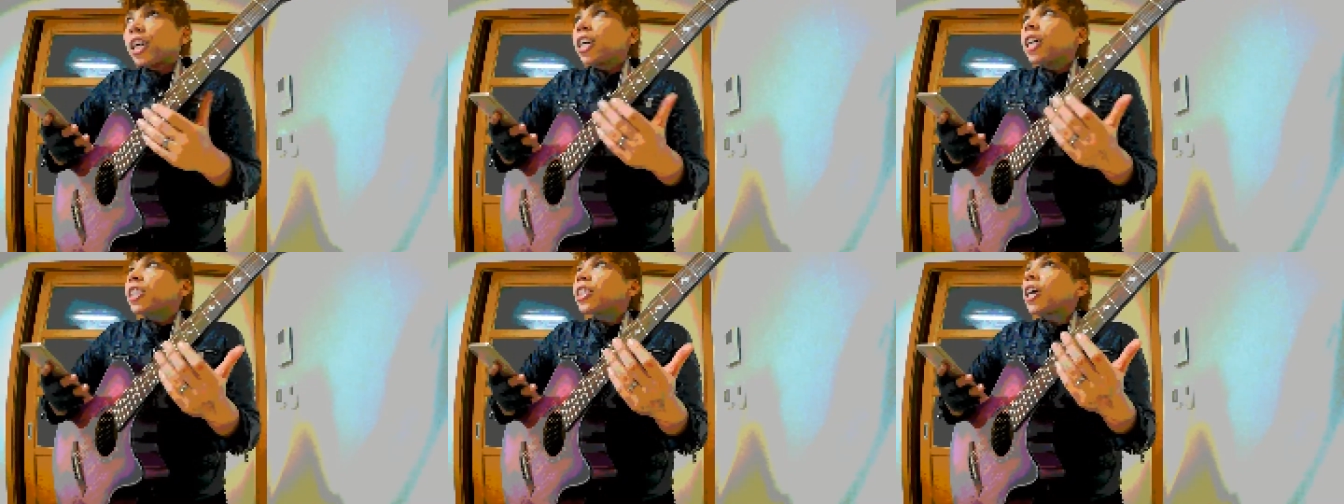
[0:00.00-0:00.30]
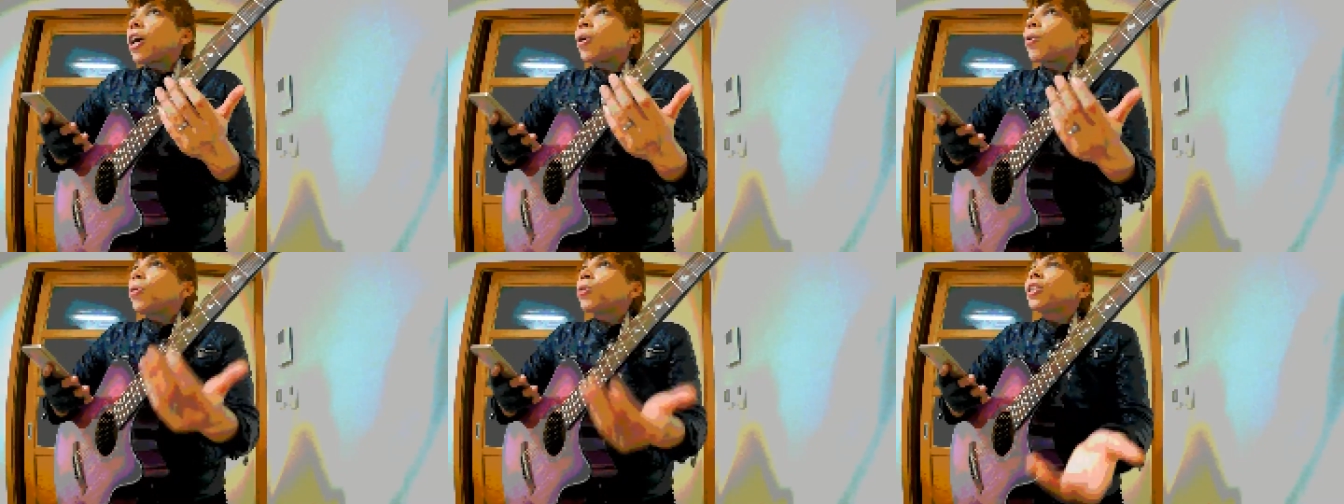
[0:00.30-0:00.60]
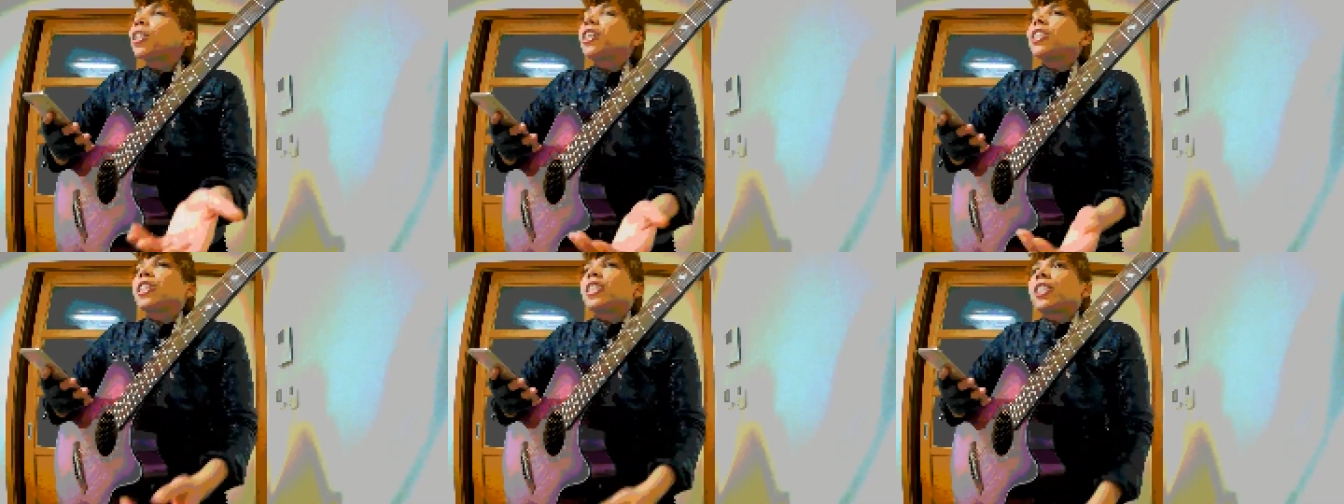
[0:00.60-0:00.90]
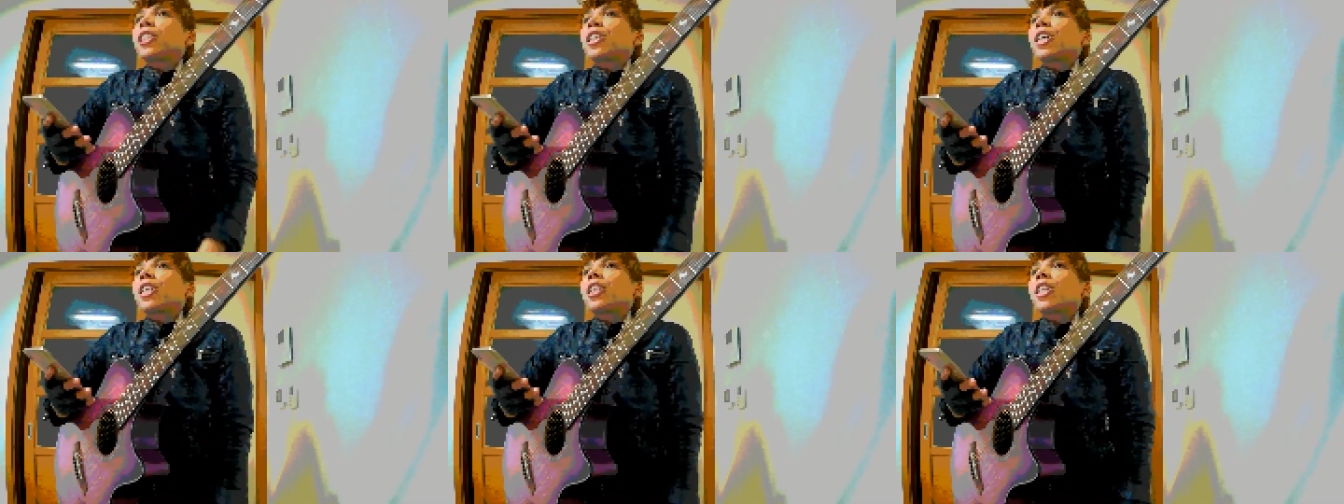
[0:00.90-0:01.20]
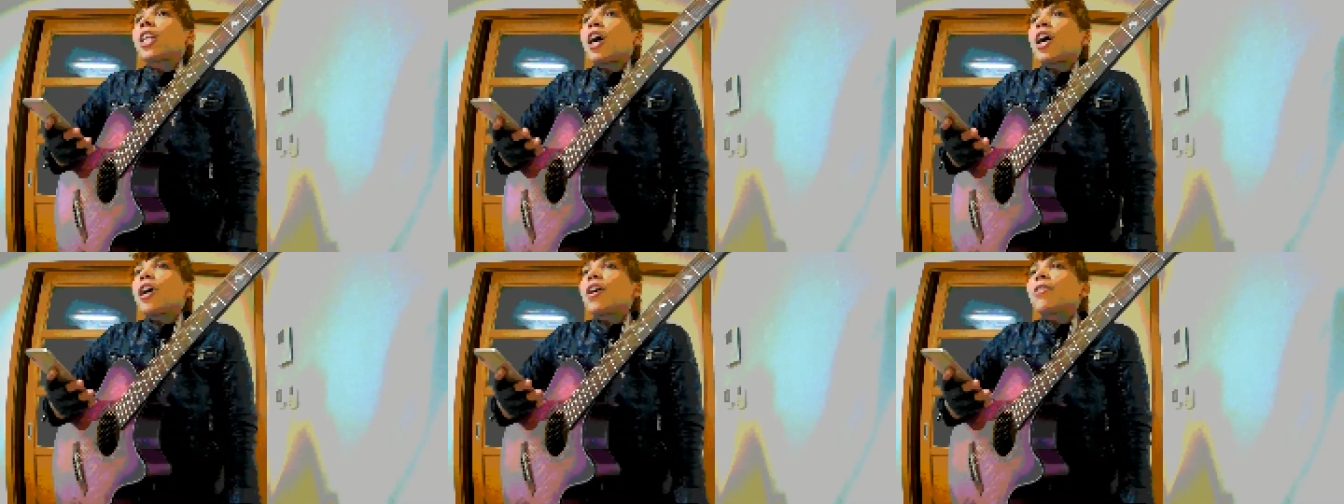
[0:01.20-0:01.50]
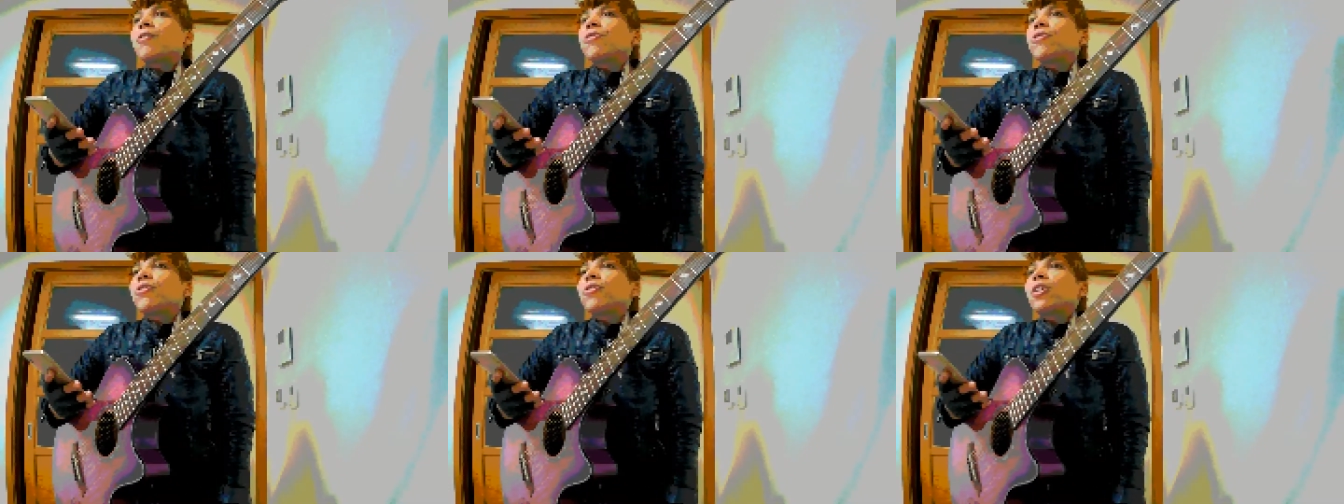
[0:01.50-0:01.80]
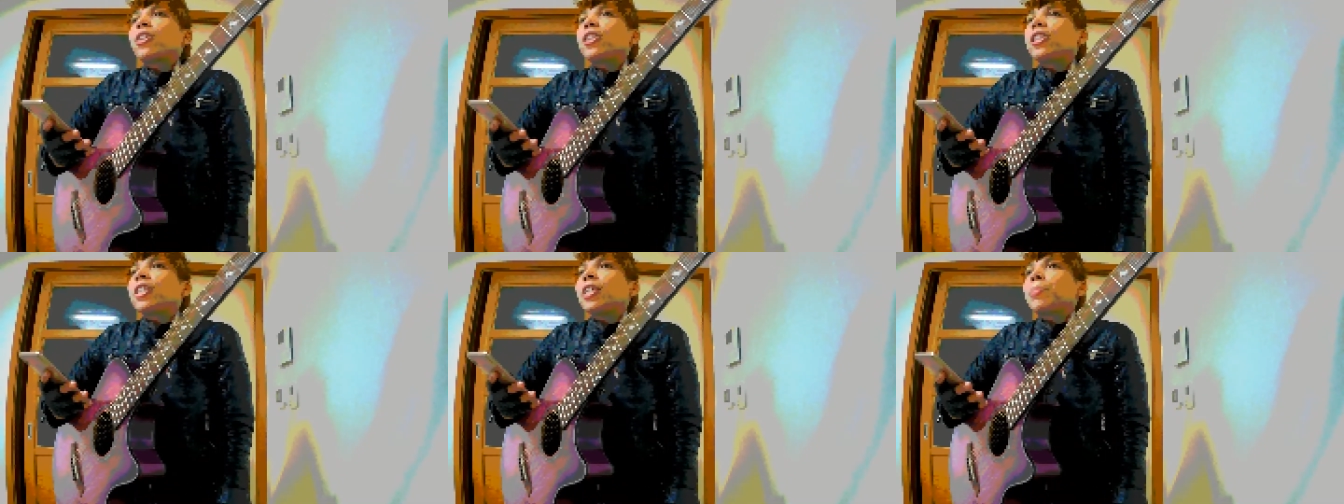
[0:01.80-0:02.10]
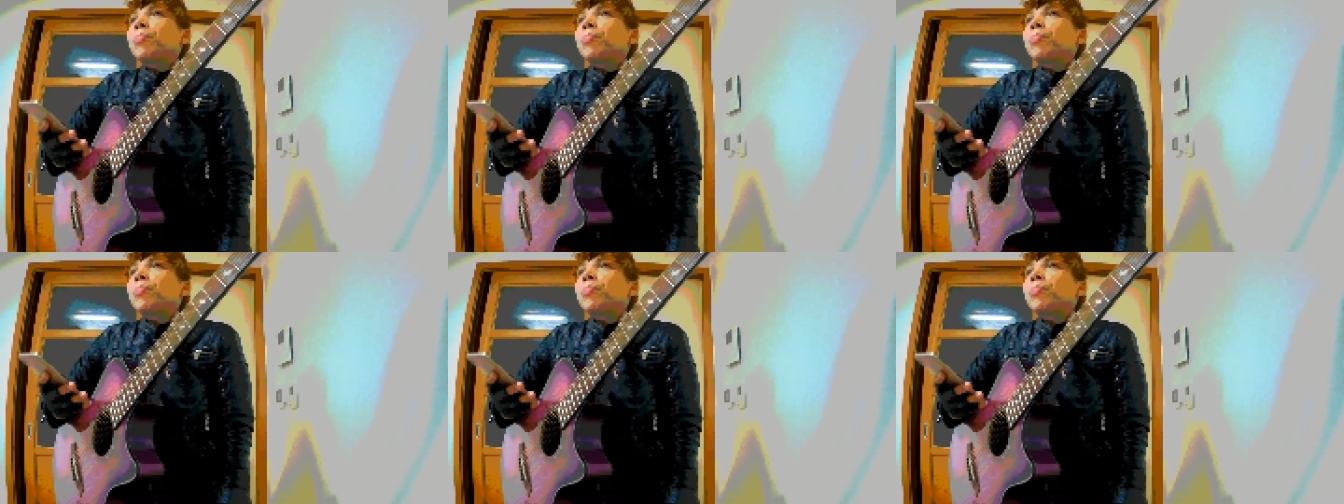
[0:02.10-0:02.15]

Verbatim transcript: not only is love the